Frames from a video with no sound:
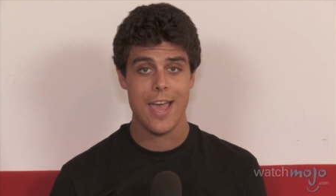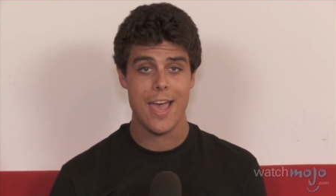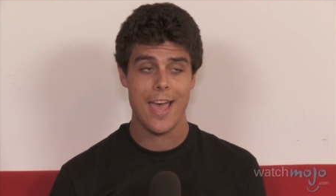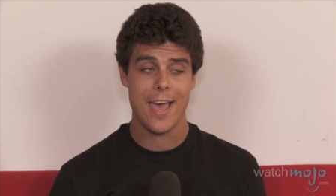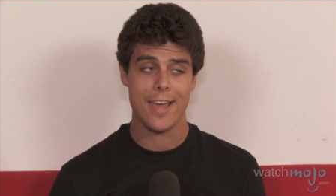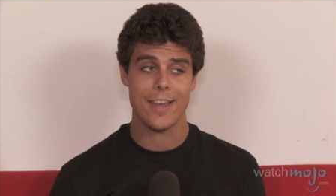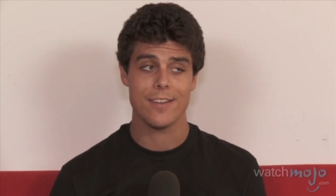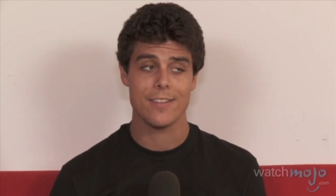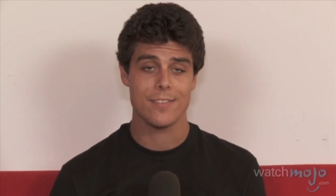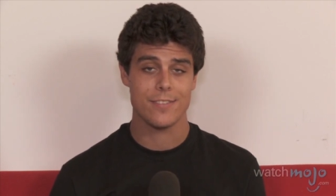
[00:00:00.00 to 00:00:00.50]

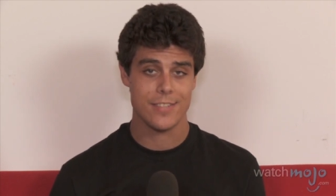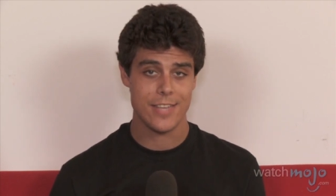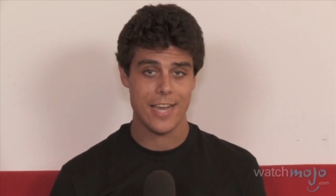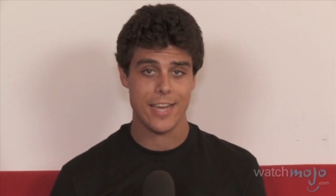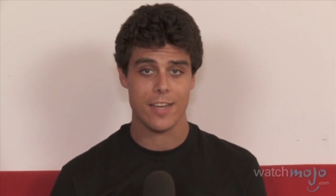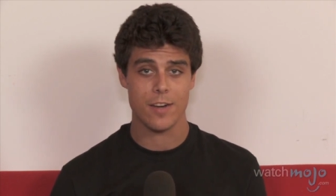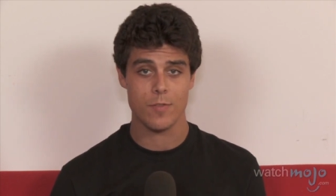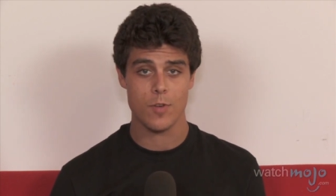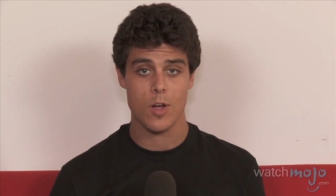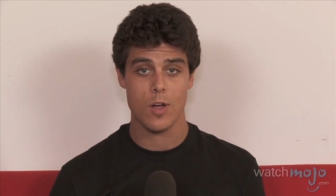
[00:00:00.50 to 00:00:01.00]
And
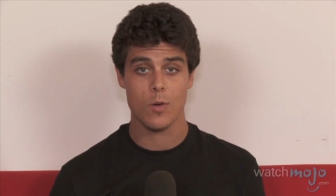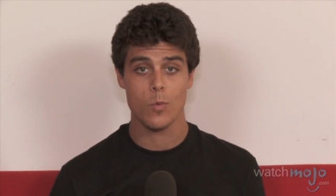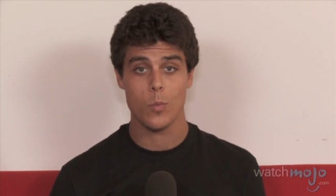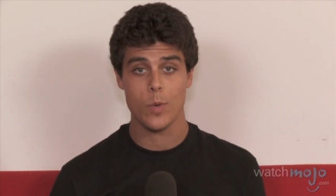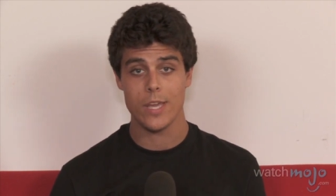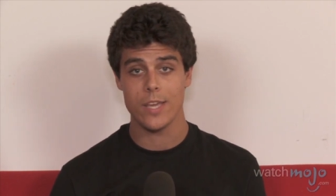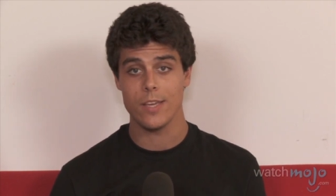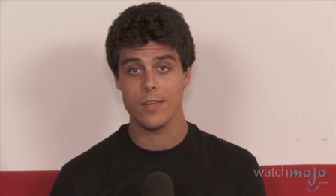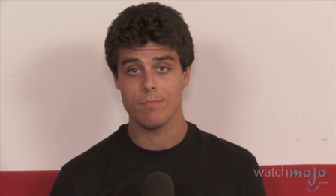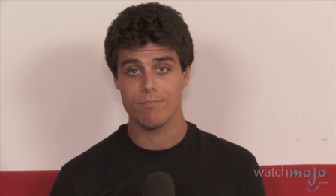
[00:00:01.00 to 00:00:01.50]
second of all,
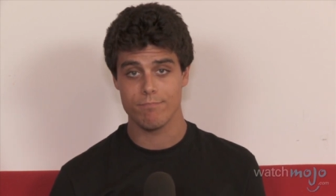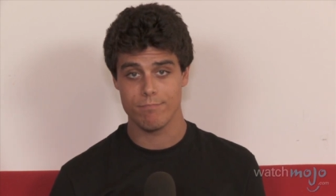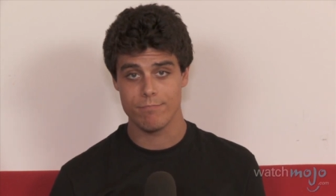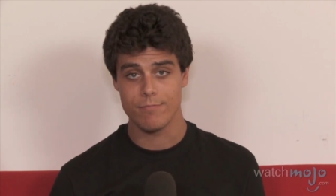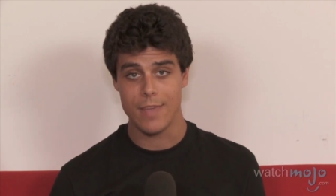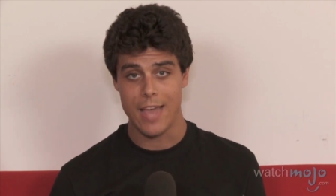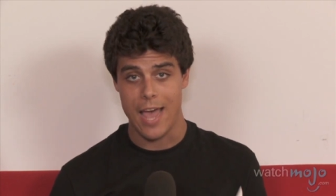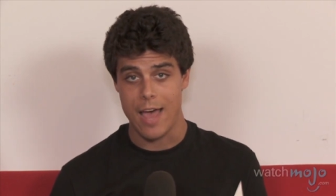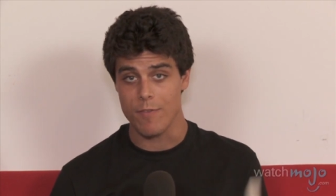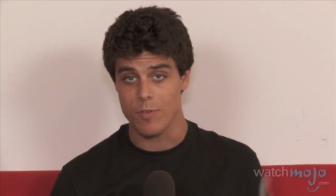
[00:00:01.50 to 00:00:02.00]
we
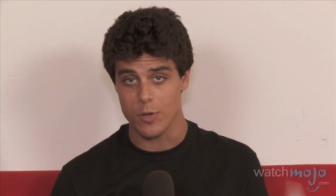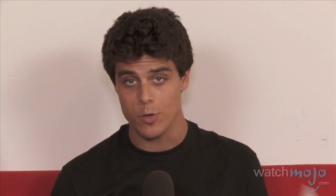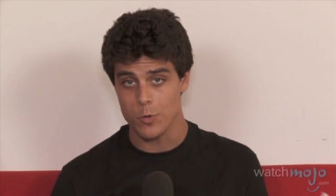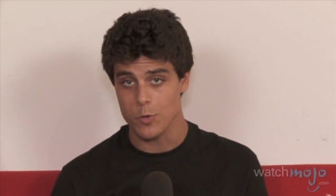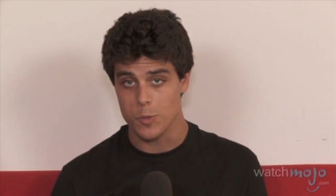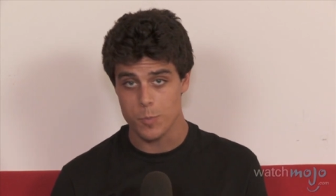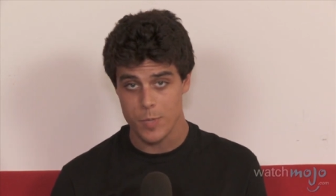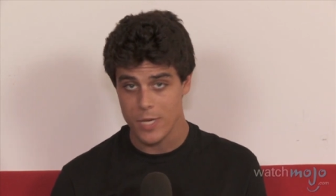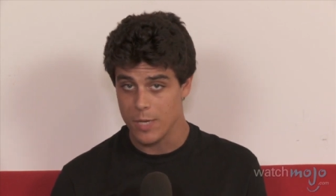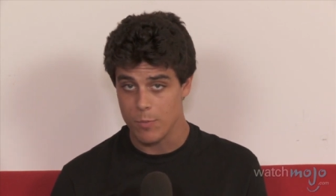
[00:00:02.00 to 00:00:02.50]
have a
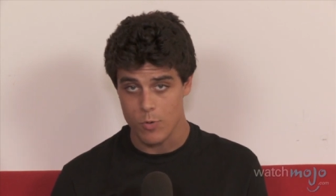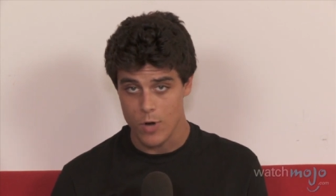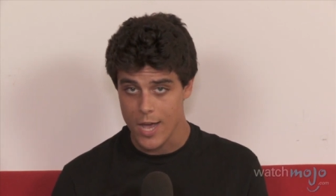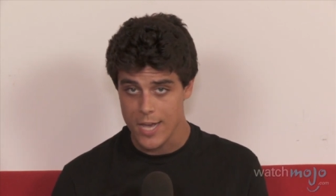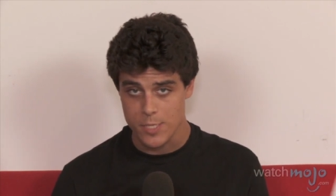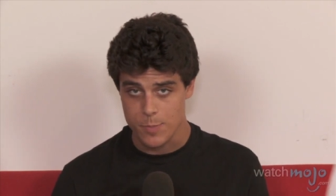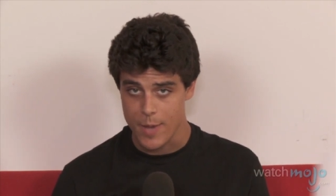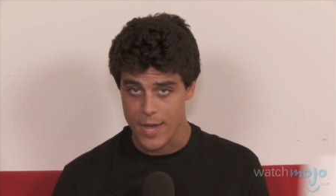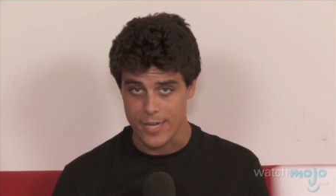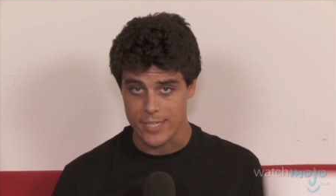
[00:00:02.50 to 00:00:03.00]
new speed
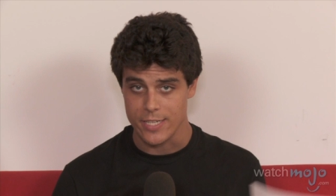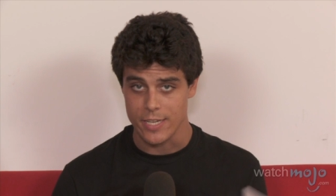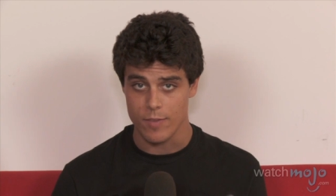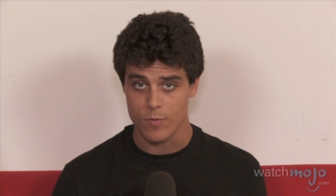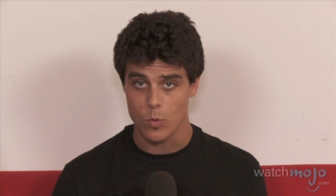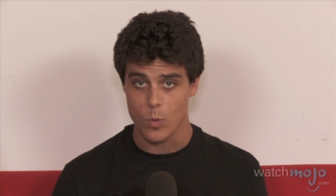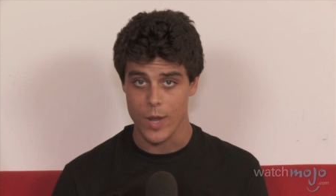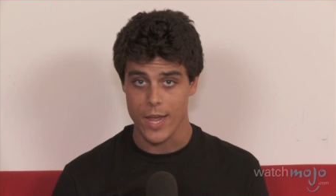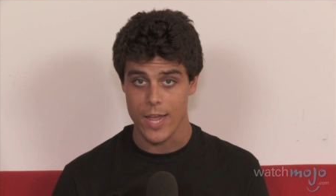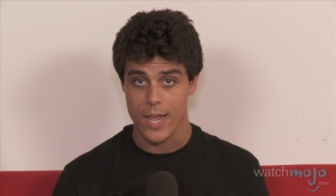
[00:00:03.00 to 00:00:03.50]
prize pack to
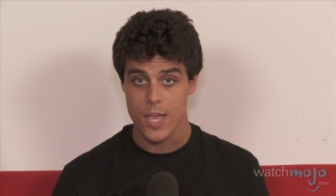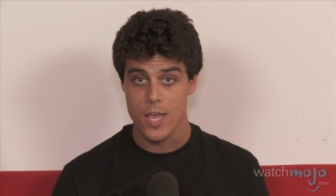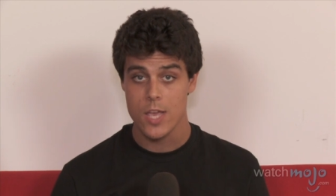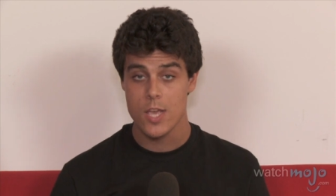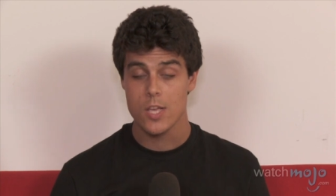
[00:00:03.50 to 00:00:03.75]
give away.